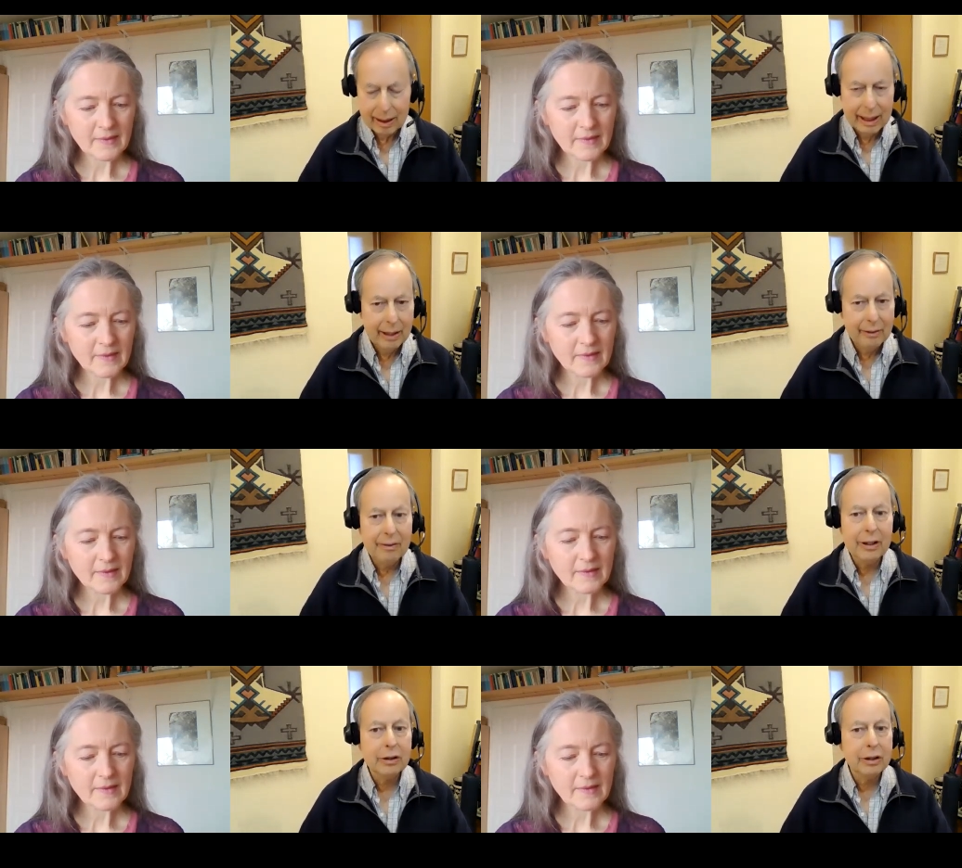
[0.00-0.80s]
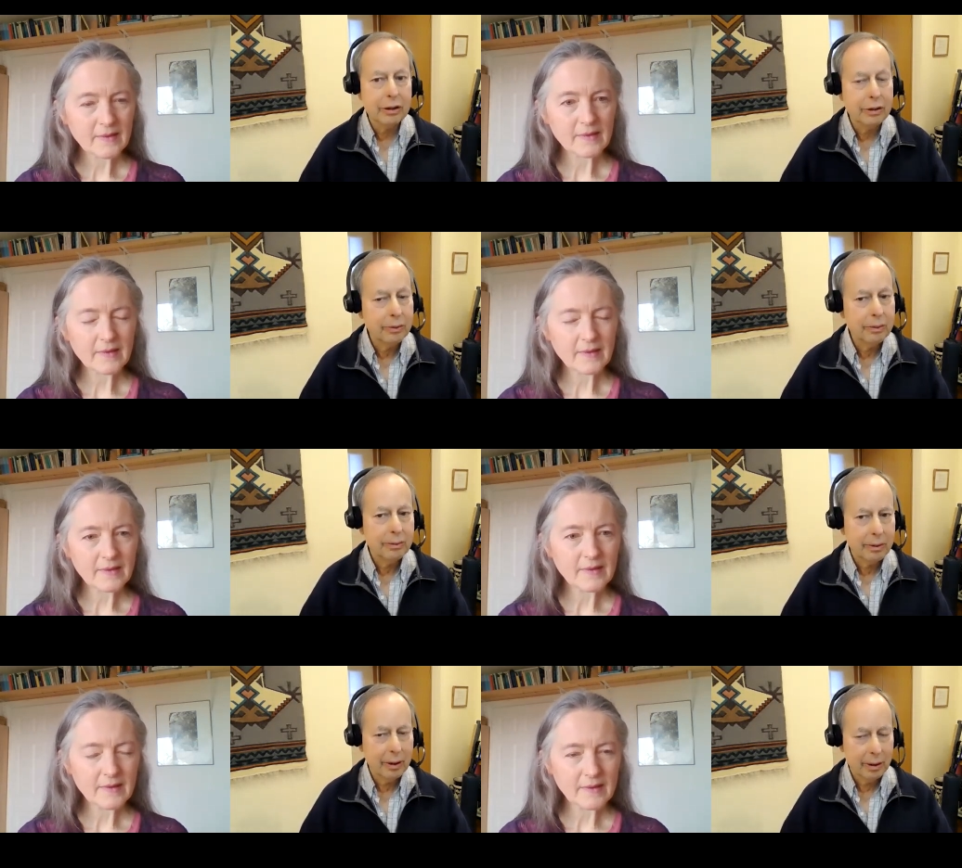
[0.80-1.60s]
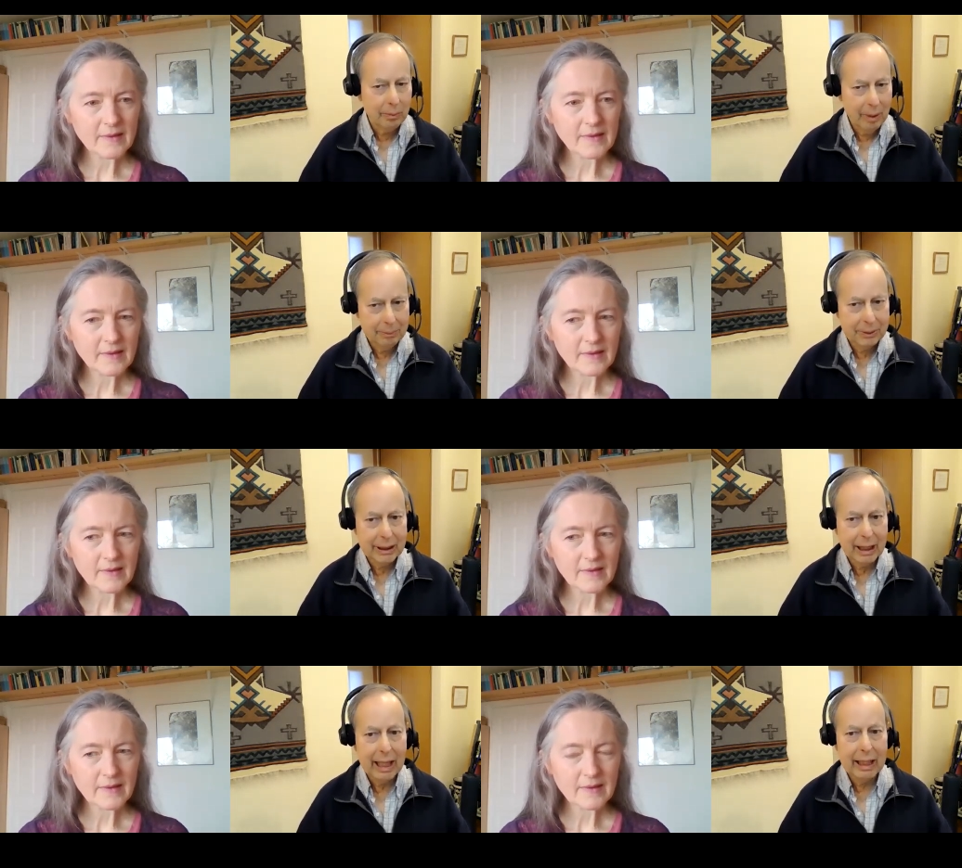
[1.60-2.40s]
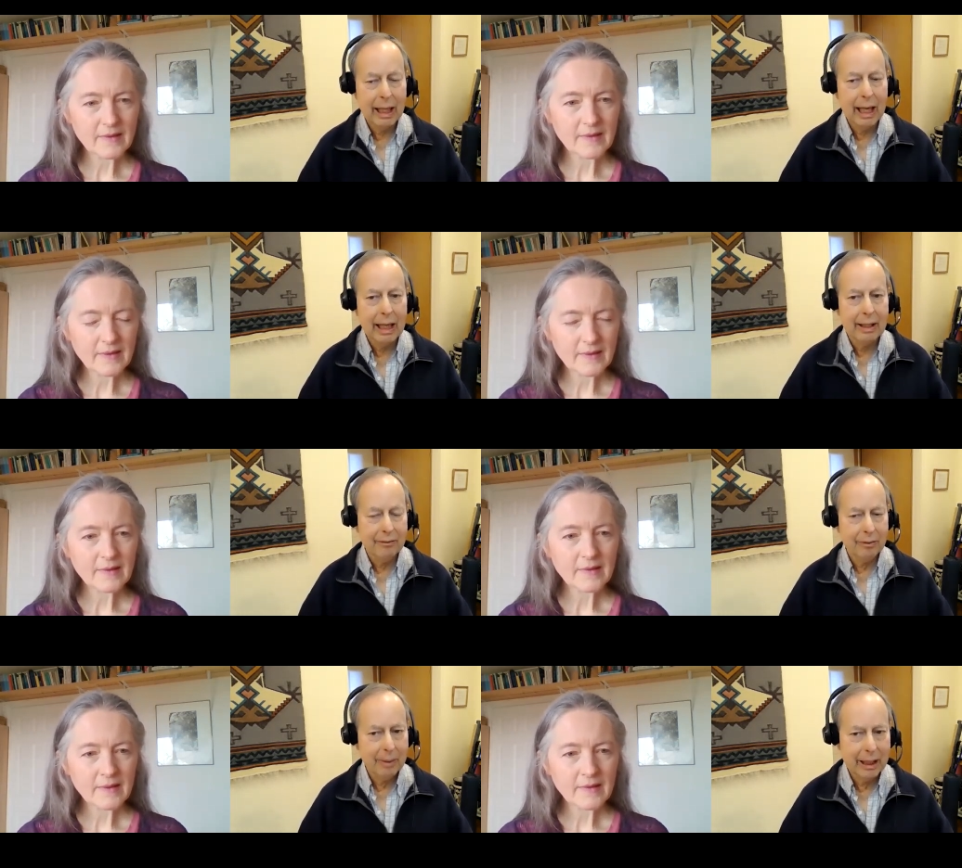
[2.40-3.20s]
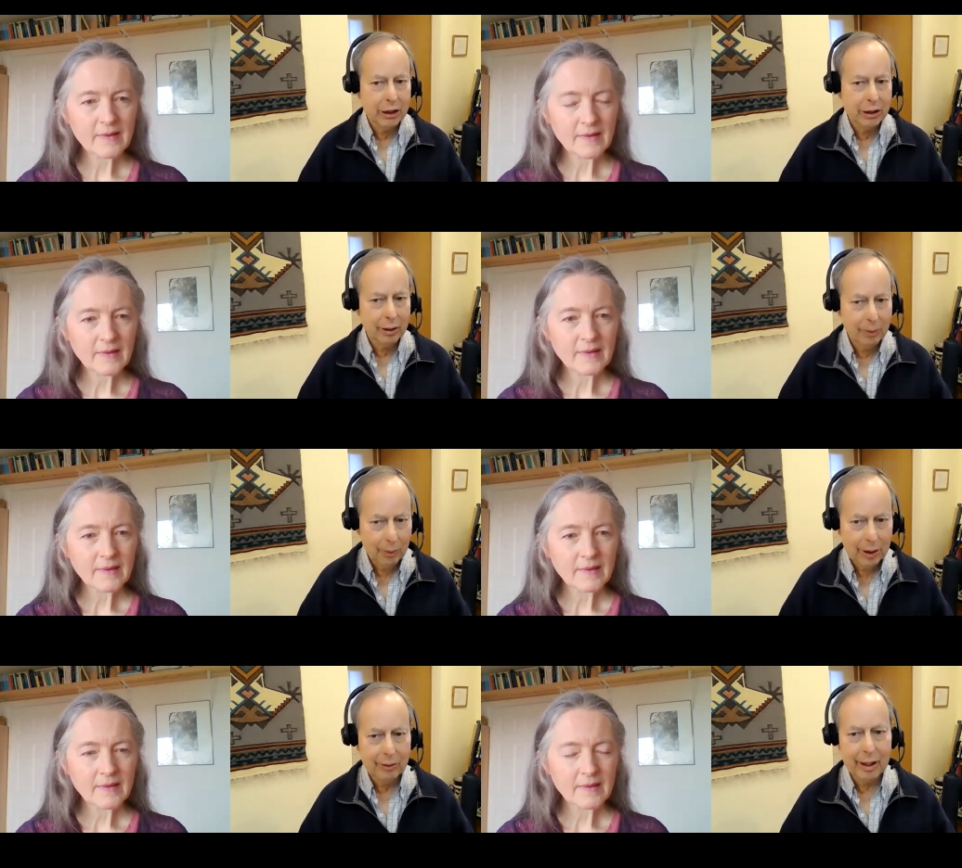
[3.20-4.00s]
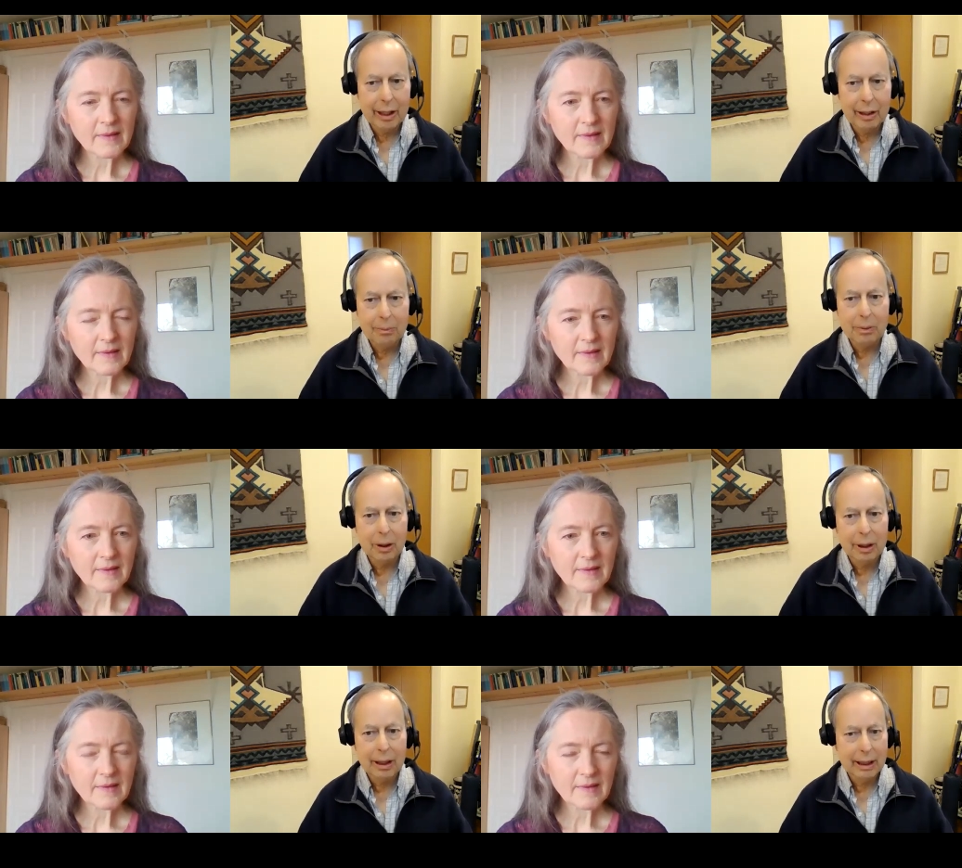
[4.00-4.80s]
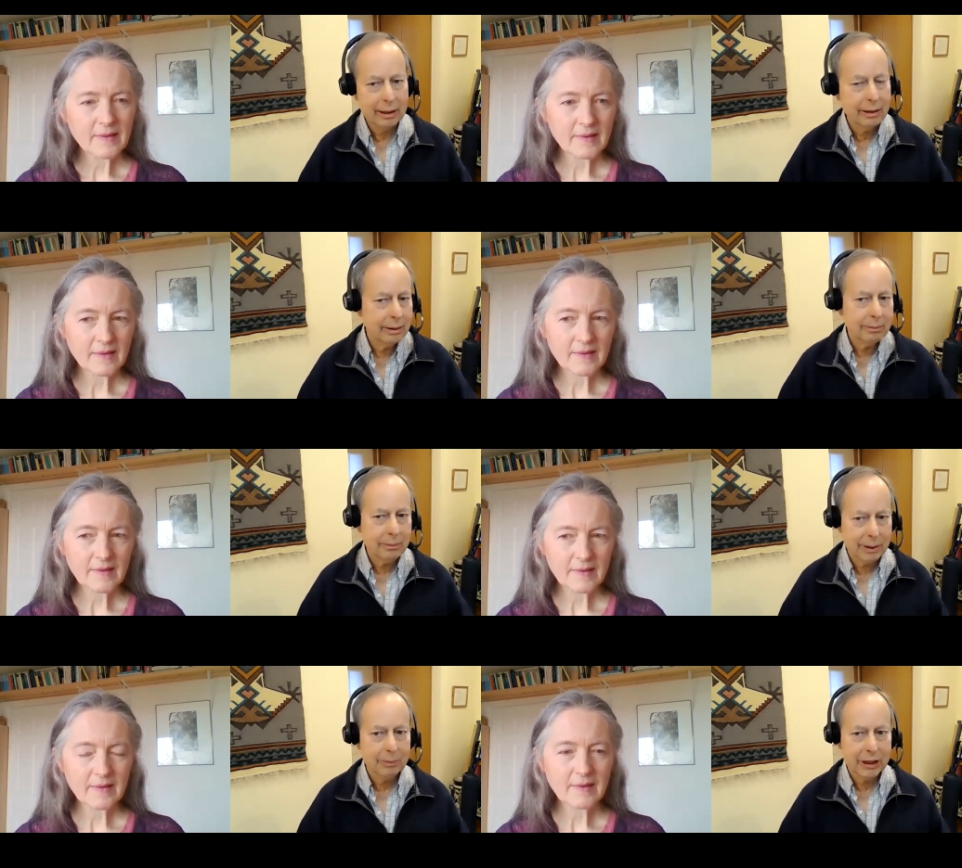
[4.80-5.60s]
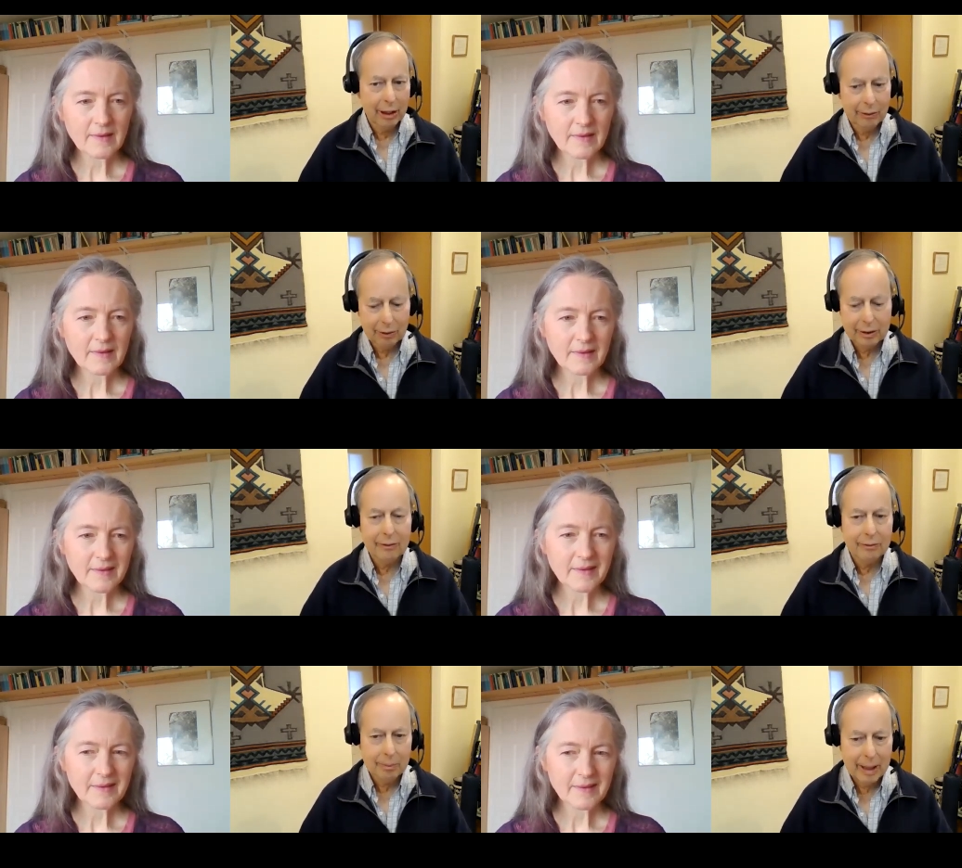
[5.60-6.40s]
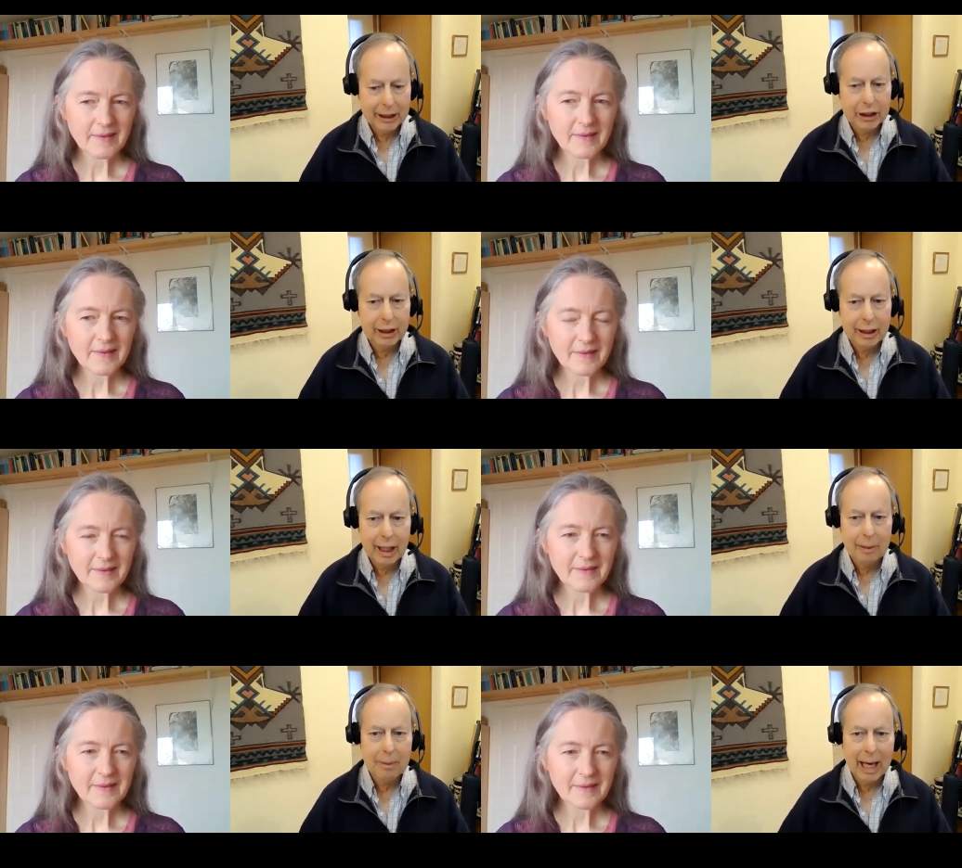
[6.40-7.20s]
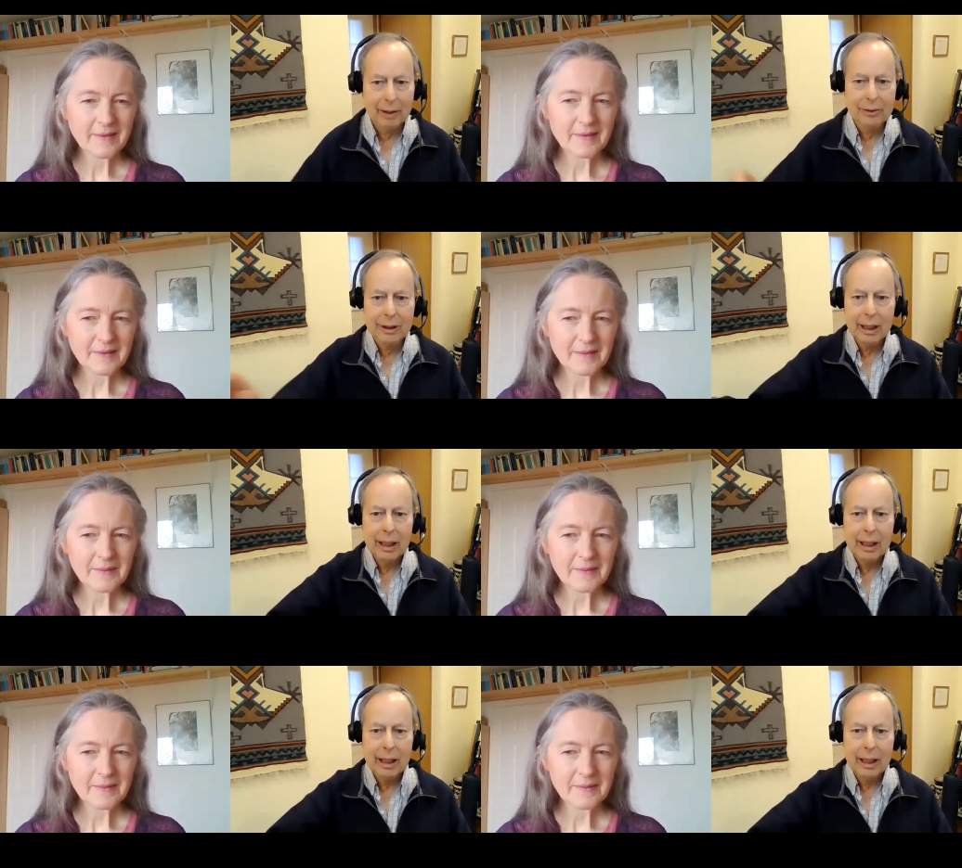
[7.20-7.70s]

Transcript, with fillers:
Speaker 1: the interview to her website and information on ordering her book and some general information about